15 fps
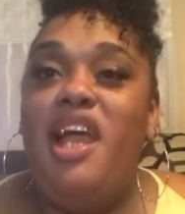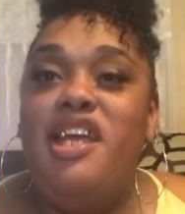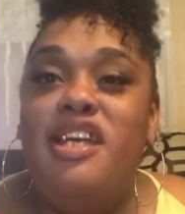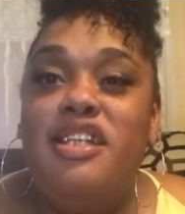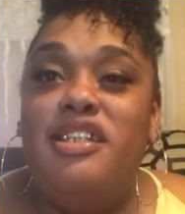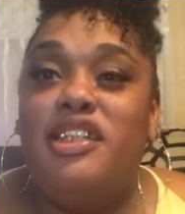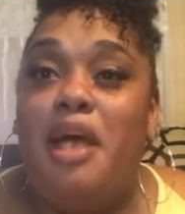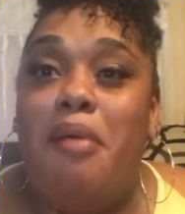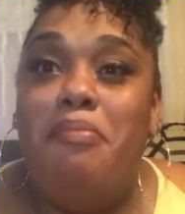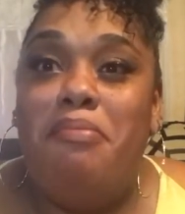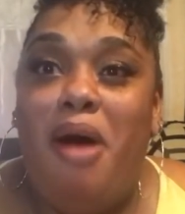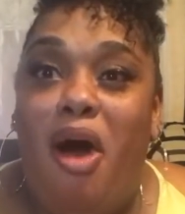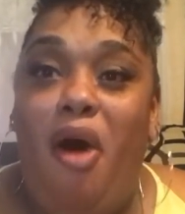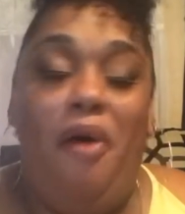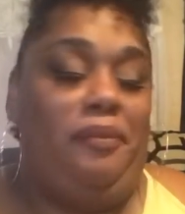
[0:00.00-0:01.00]
It's
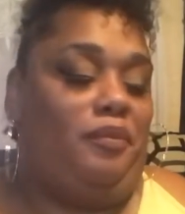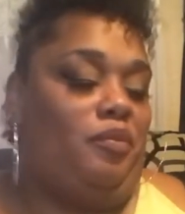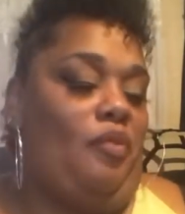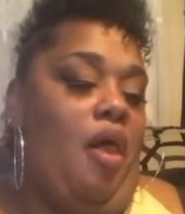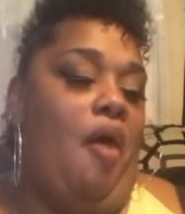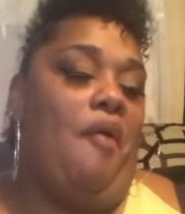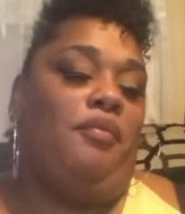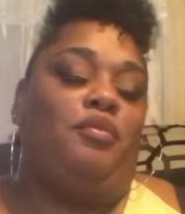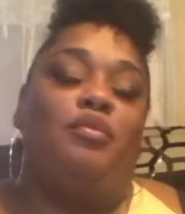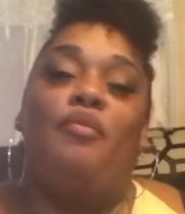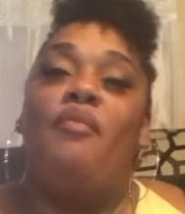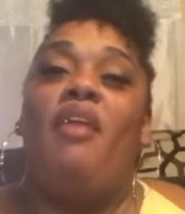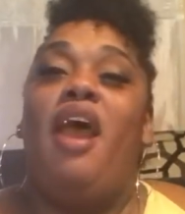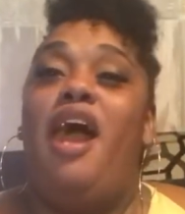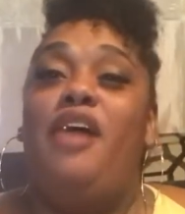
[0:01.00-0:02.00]
bomb.
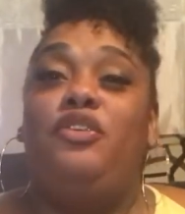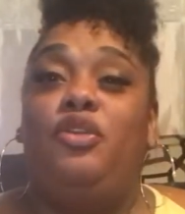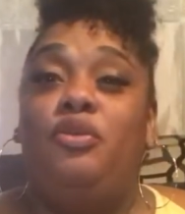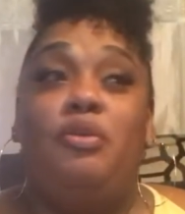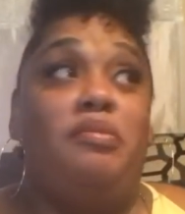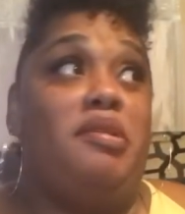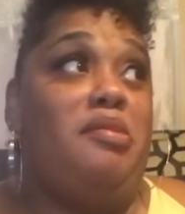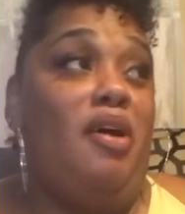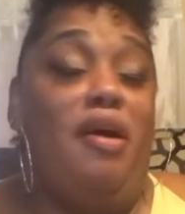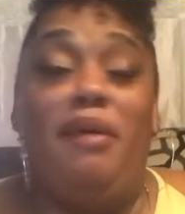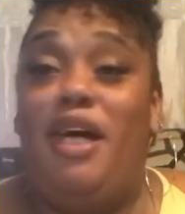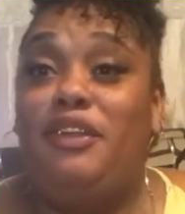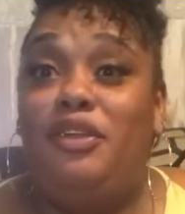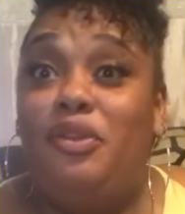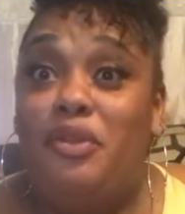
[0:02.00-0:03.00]
I knew it would be bomb.
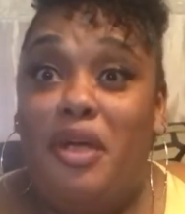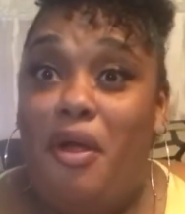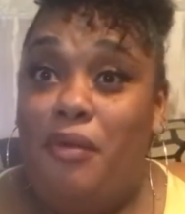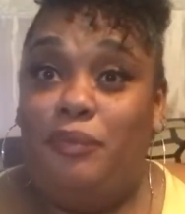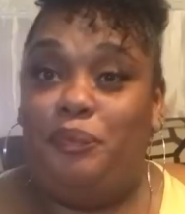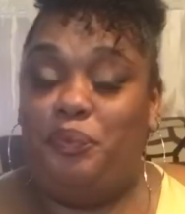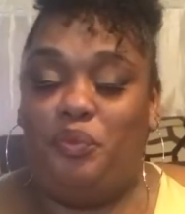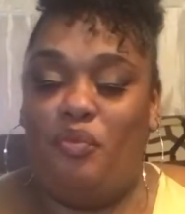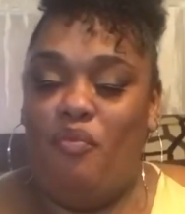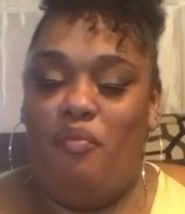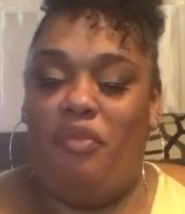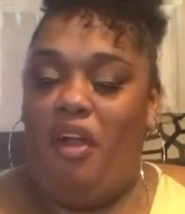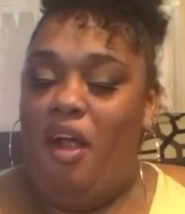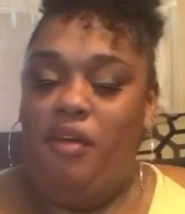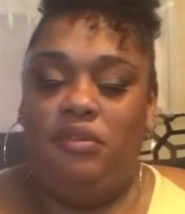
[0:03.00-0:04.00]
I knew it.
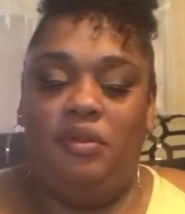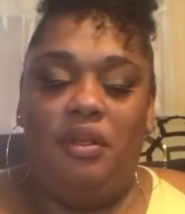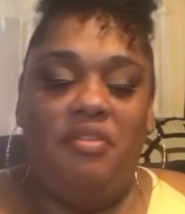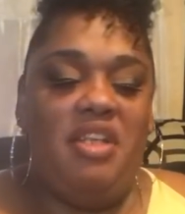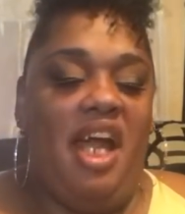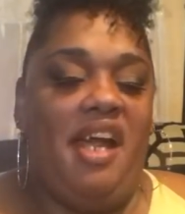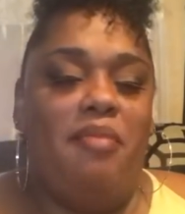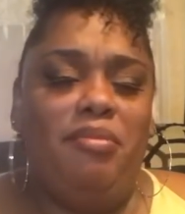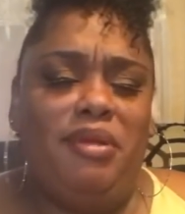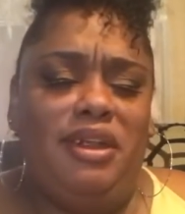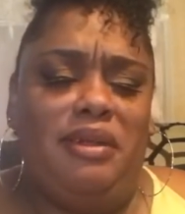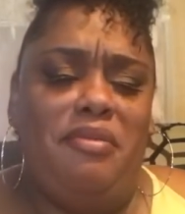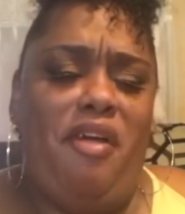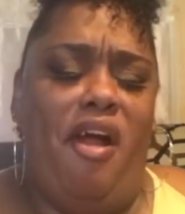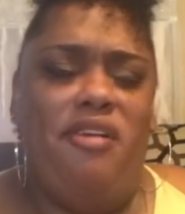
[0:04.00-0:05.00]
I was like, I'm gonna put
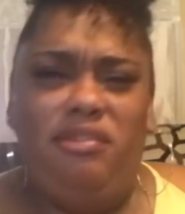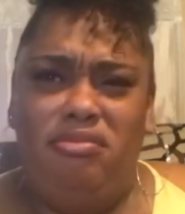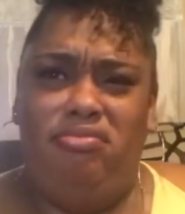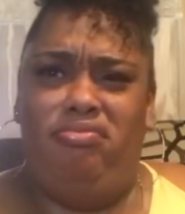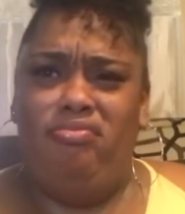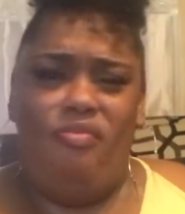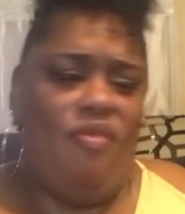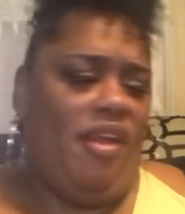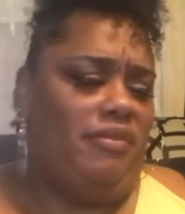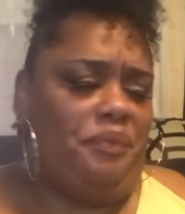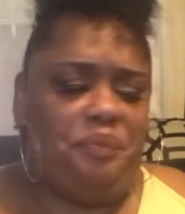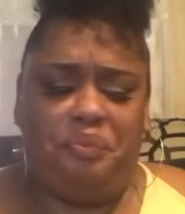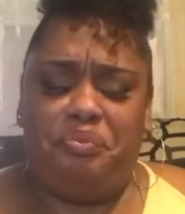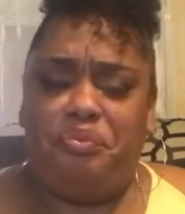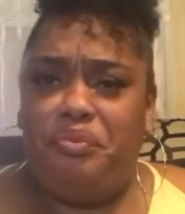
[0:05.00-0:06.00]
something. Mm-mm.
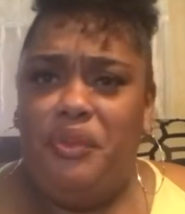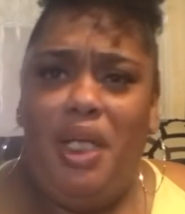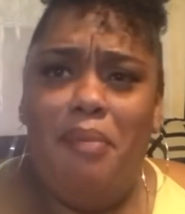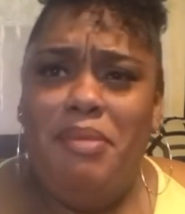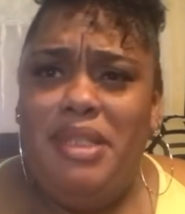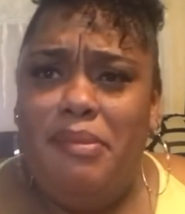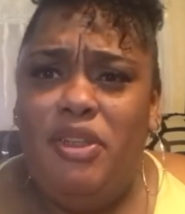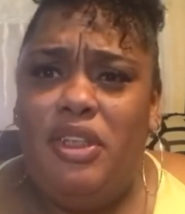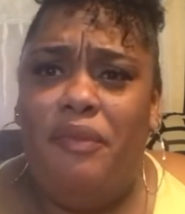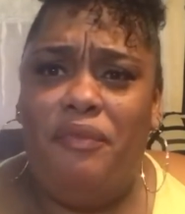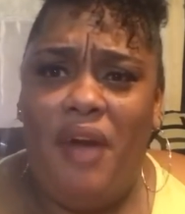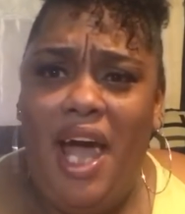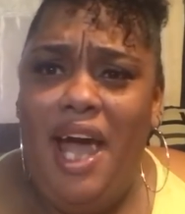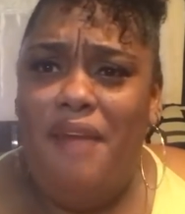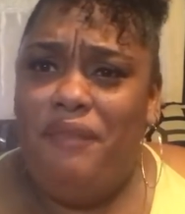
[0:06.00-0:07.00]
Put some on some
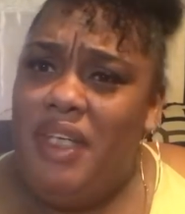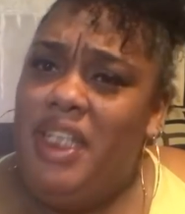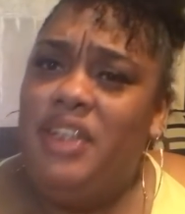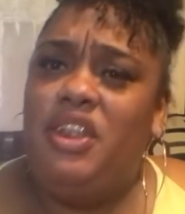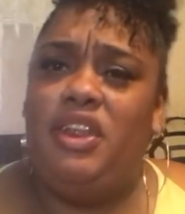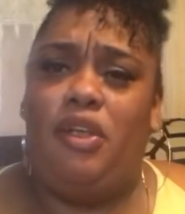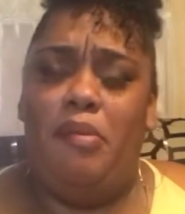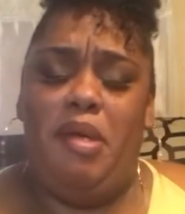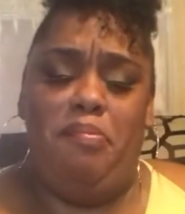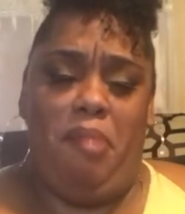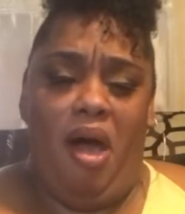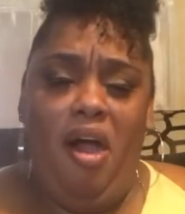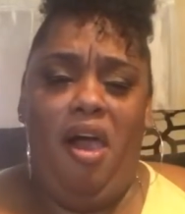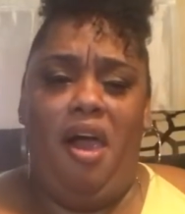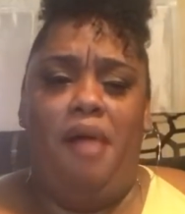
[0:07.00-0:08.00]
fried fish. It's gonna be
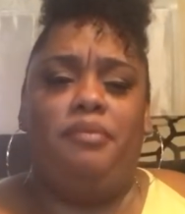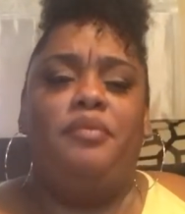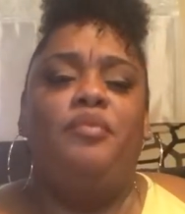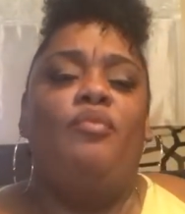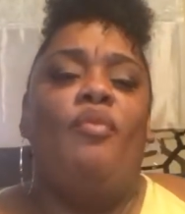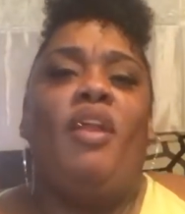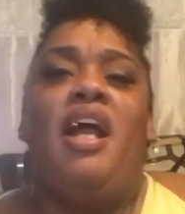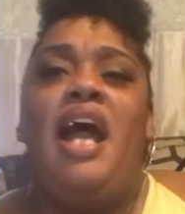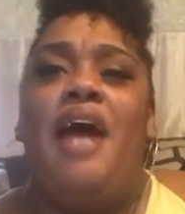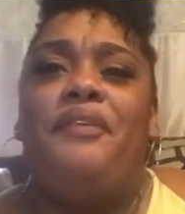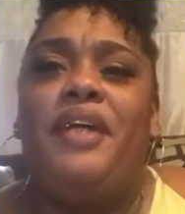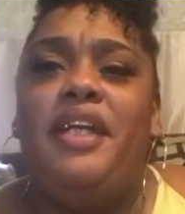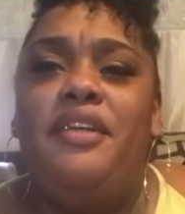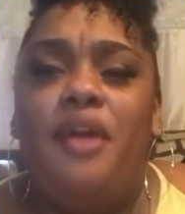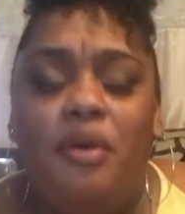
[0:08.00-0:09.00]
bomb. I
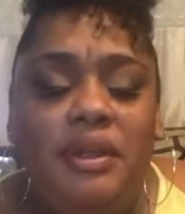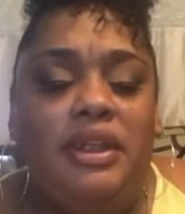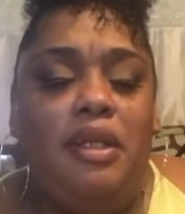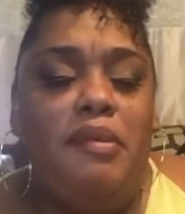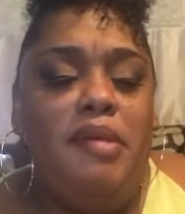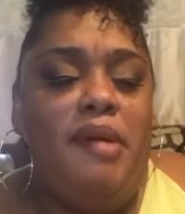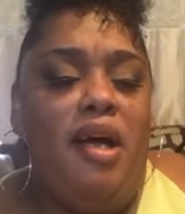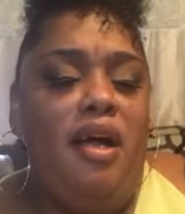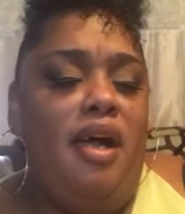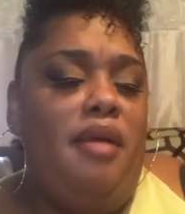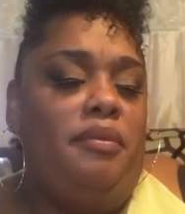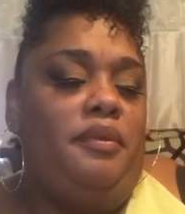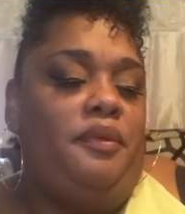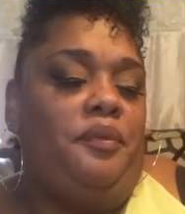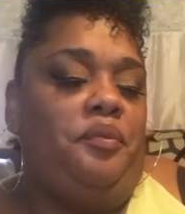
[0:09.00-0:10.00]
already know it's gonna be
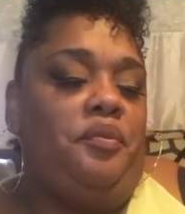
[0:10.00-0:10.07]
bomb.